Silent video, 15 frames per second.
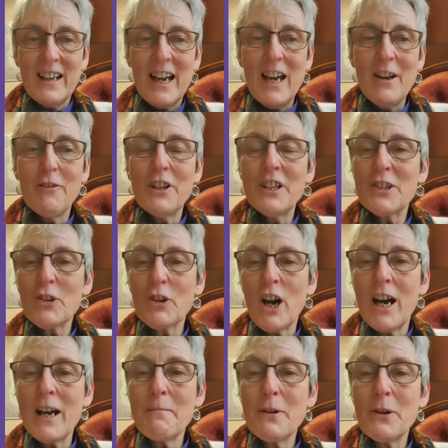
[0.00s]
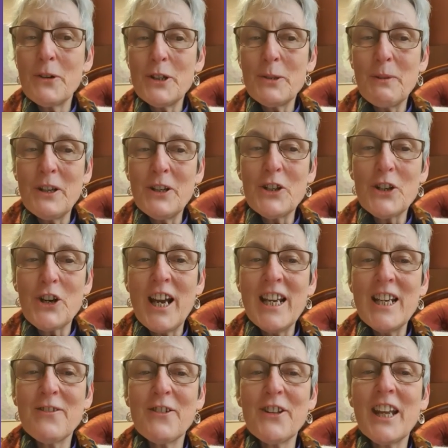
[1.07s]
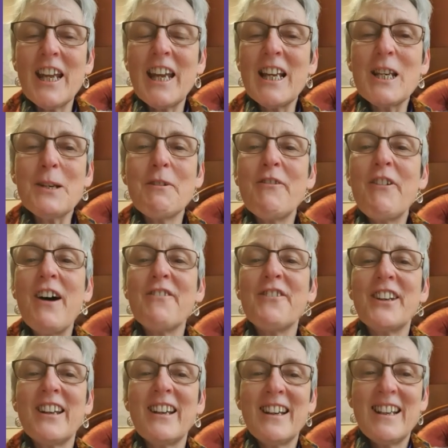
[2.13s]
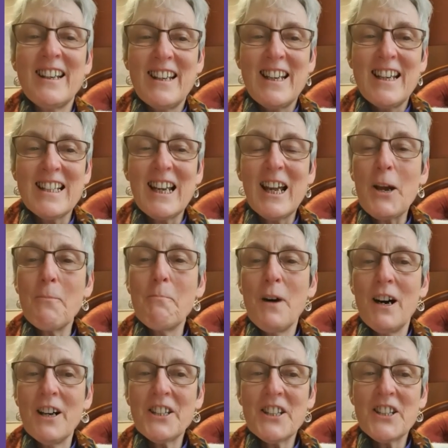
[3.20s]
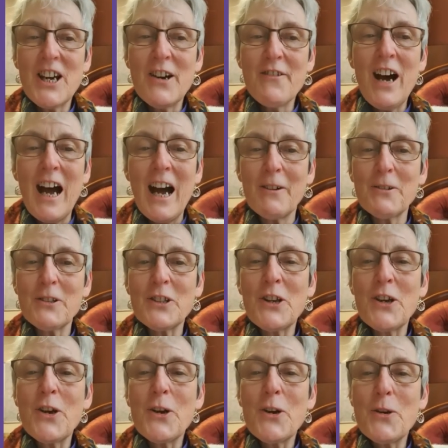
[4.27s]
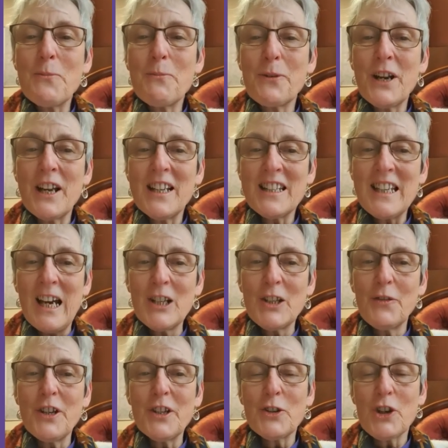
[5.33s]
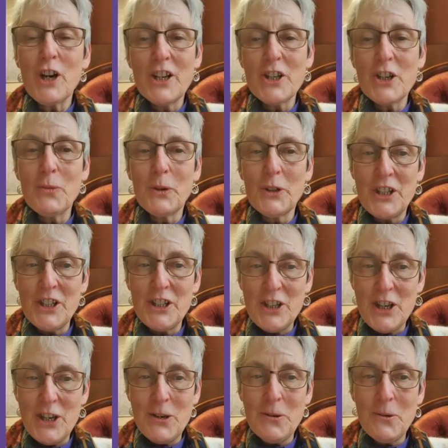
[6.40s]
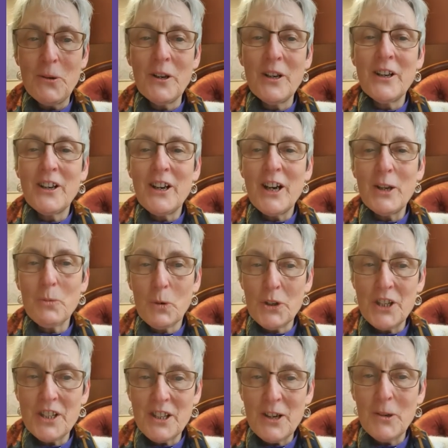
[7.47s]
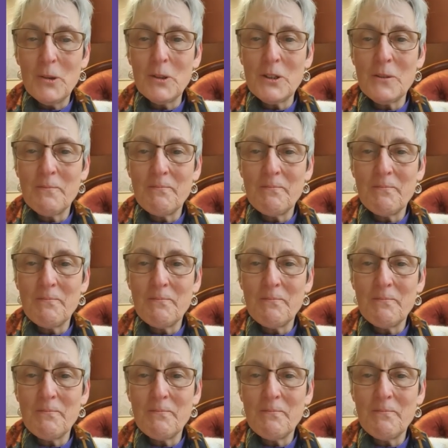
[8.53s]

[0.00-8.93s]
Every scribe who has been trained for the kingdom of heaven is like a master of a house who brings out of his treasure what is new and what is old.